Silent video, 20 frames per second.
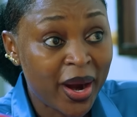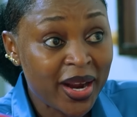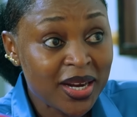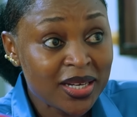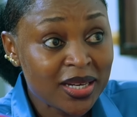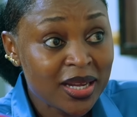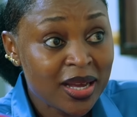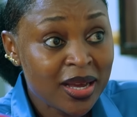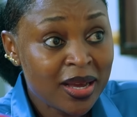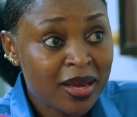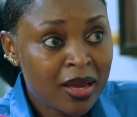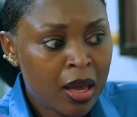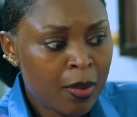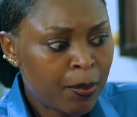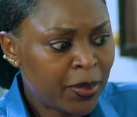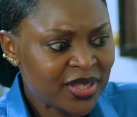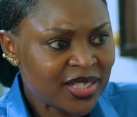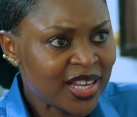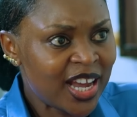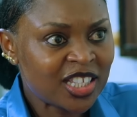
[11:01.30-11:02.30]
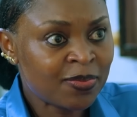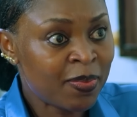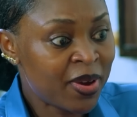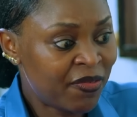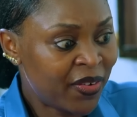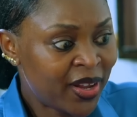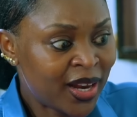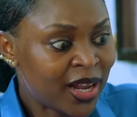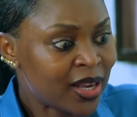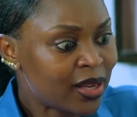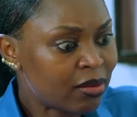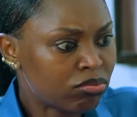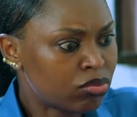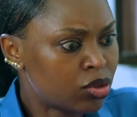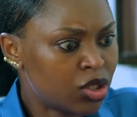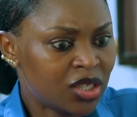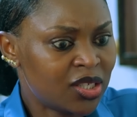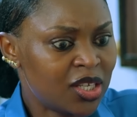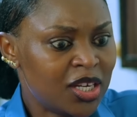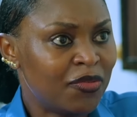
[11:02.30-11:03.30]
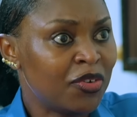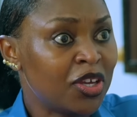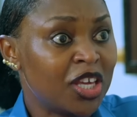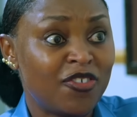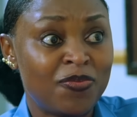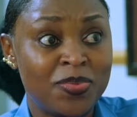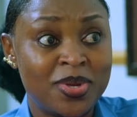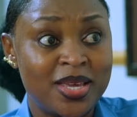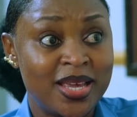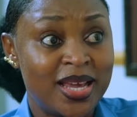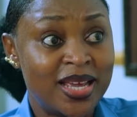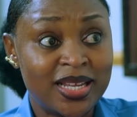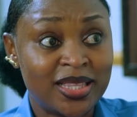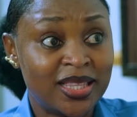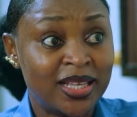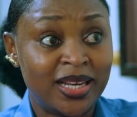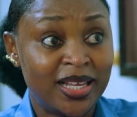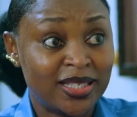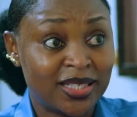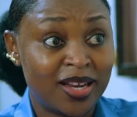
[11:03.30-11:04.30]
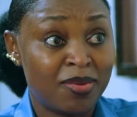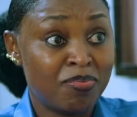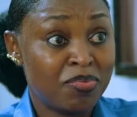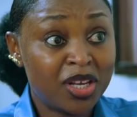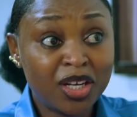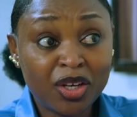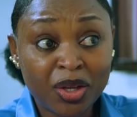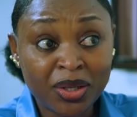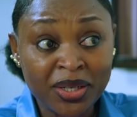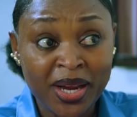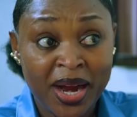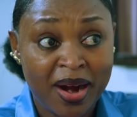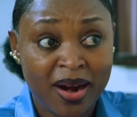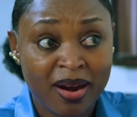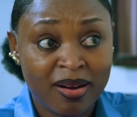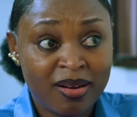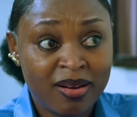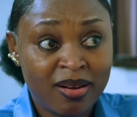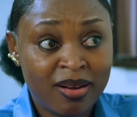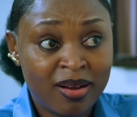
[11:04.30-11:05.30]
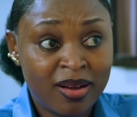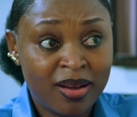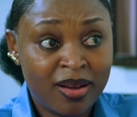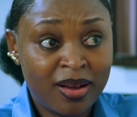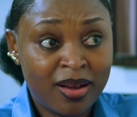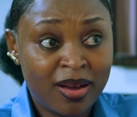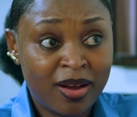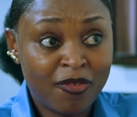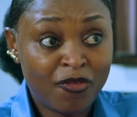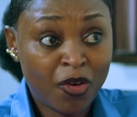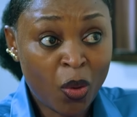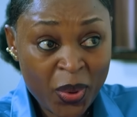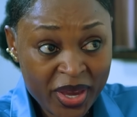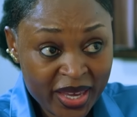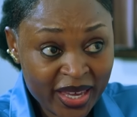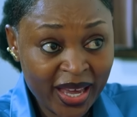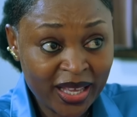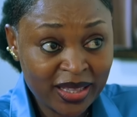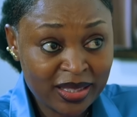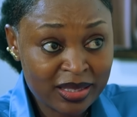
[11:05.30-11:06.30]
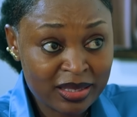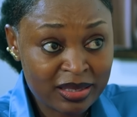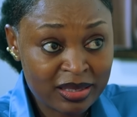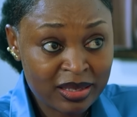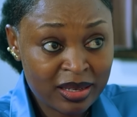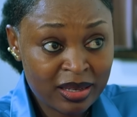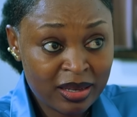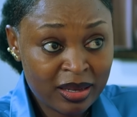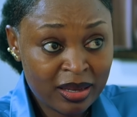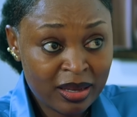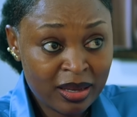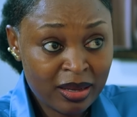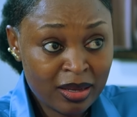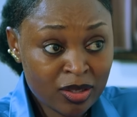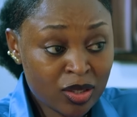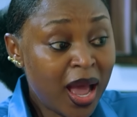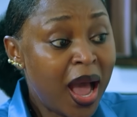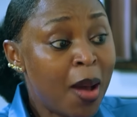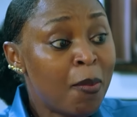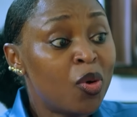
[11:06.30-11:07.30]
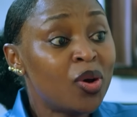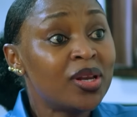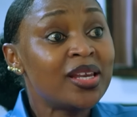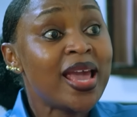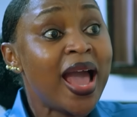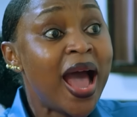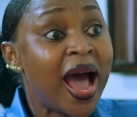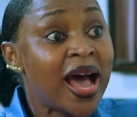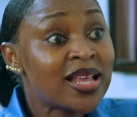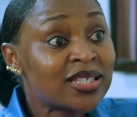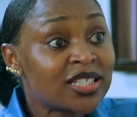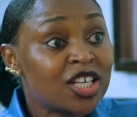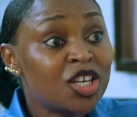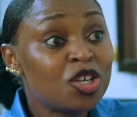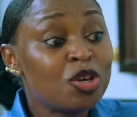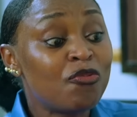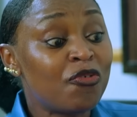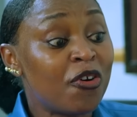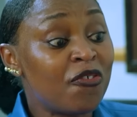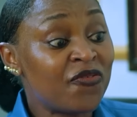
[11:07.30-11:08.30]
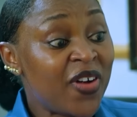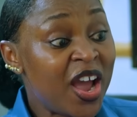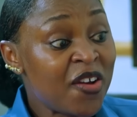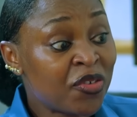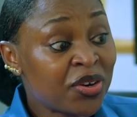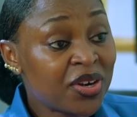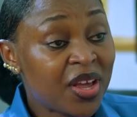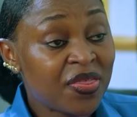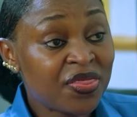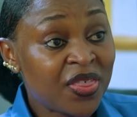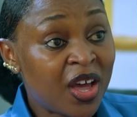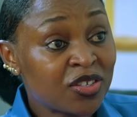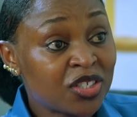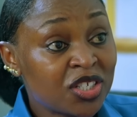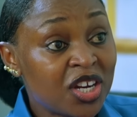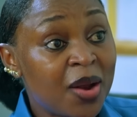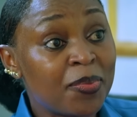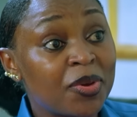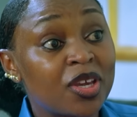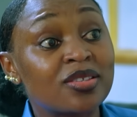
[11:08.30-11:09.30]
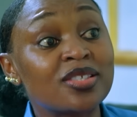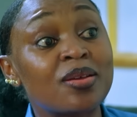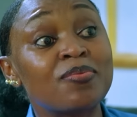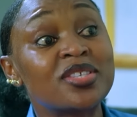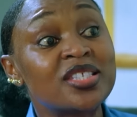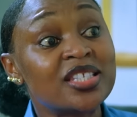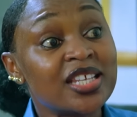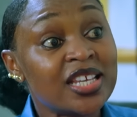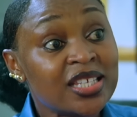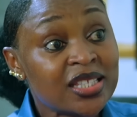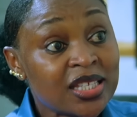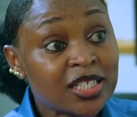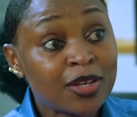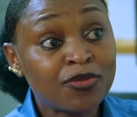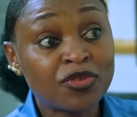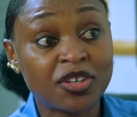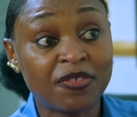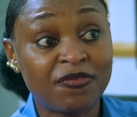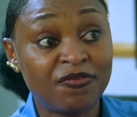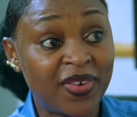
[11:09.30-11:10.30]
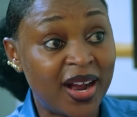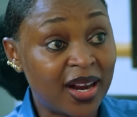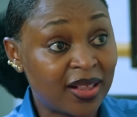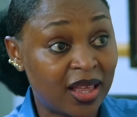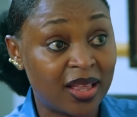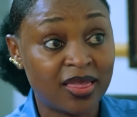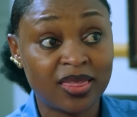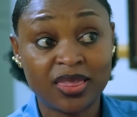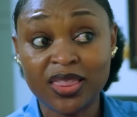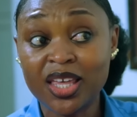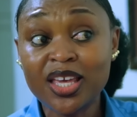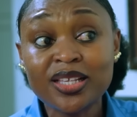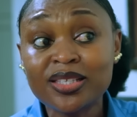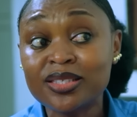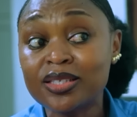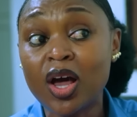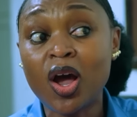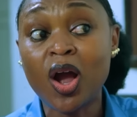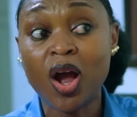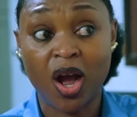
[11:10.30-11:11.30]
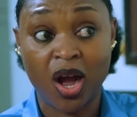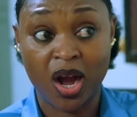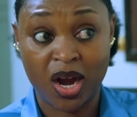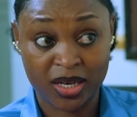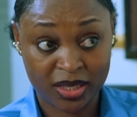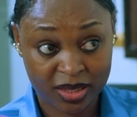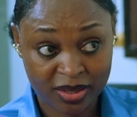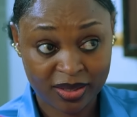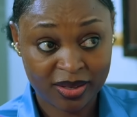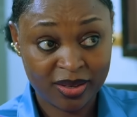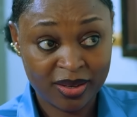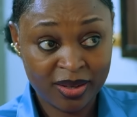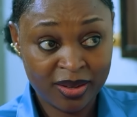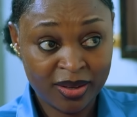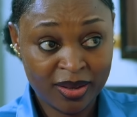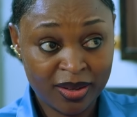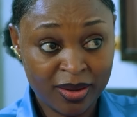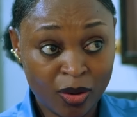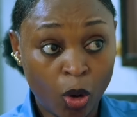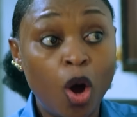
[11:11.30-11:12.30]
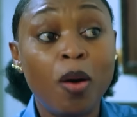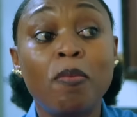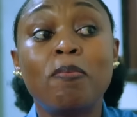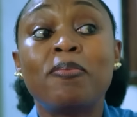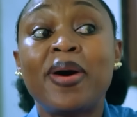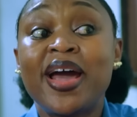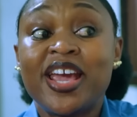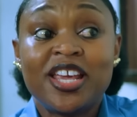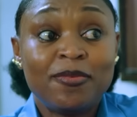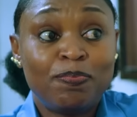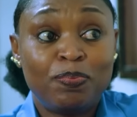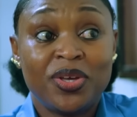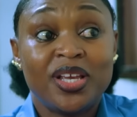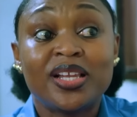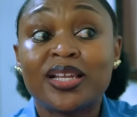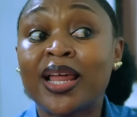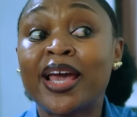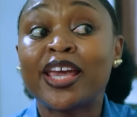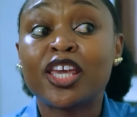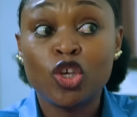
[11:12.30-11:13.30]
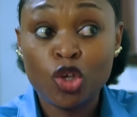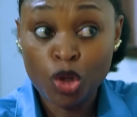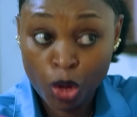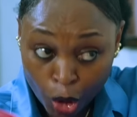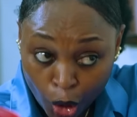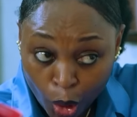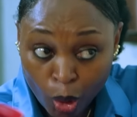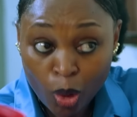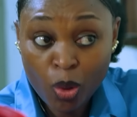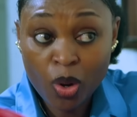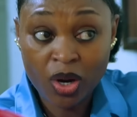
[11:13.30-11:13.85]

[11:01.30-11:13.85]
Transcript: all right? Besides, my father doesn't even give me anything less than a million naira for weekends. So I'm only asking you for 500,000 naira because I'm sensitive to the fact that things are hard or might be like you